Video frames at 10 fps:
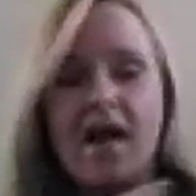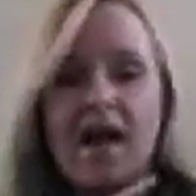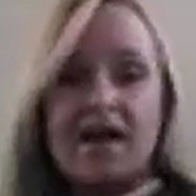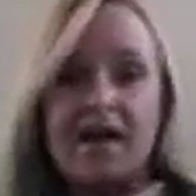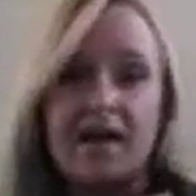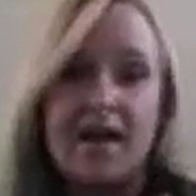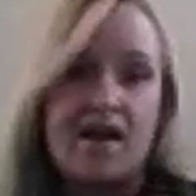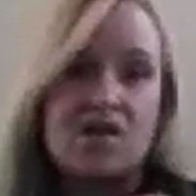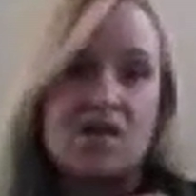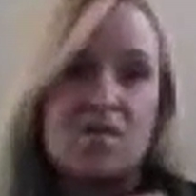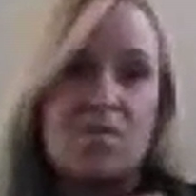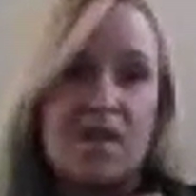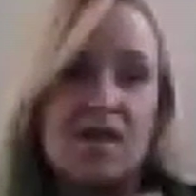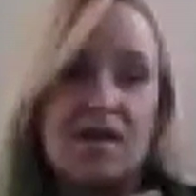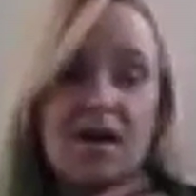And it can actually
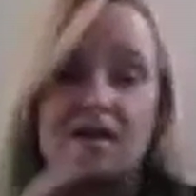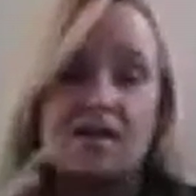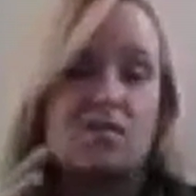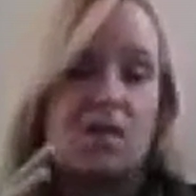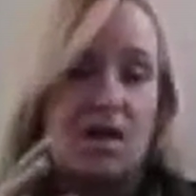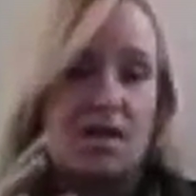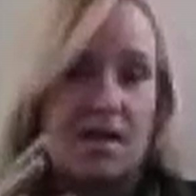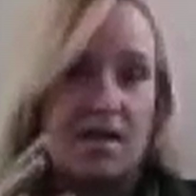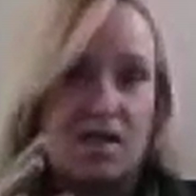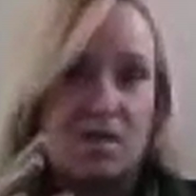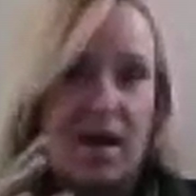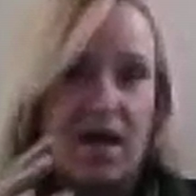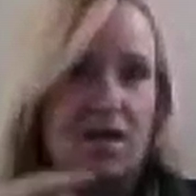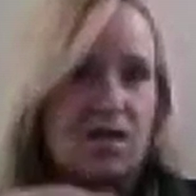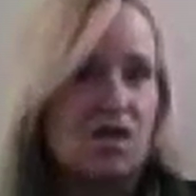be customized and
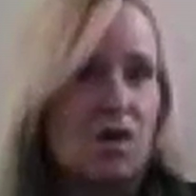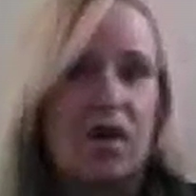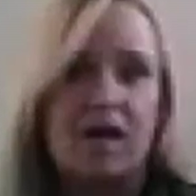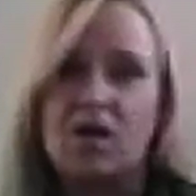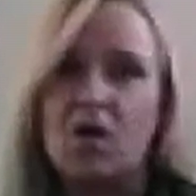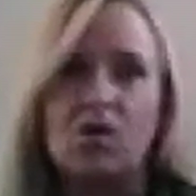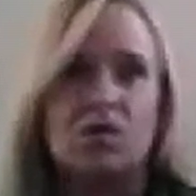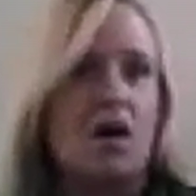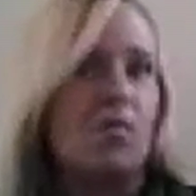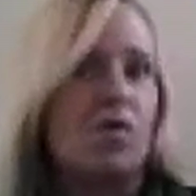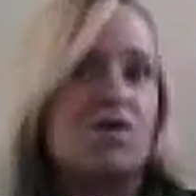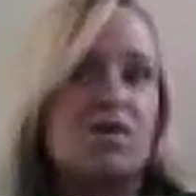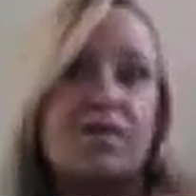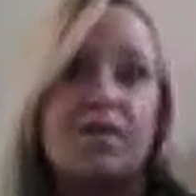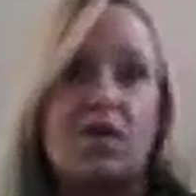expanded, so it can hold
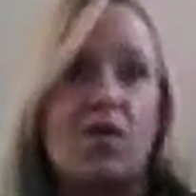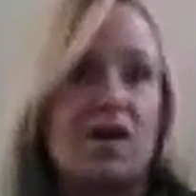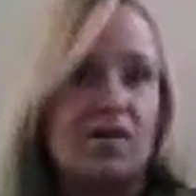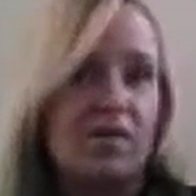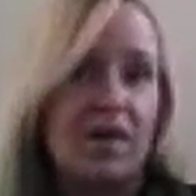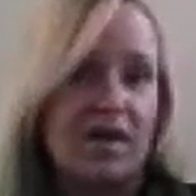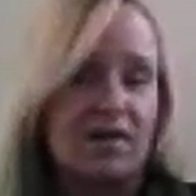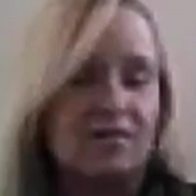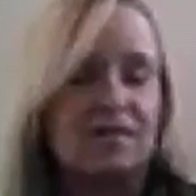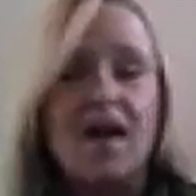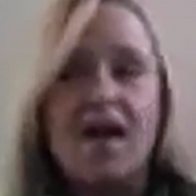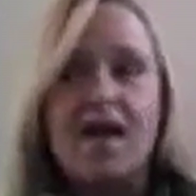upwards of 30 fields.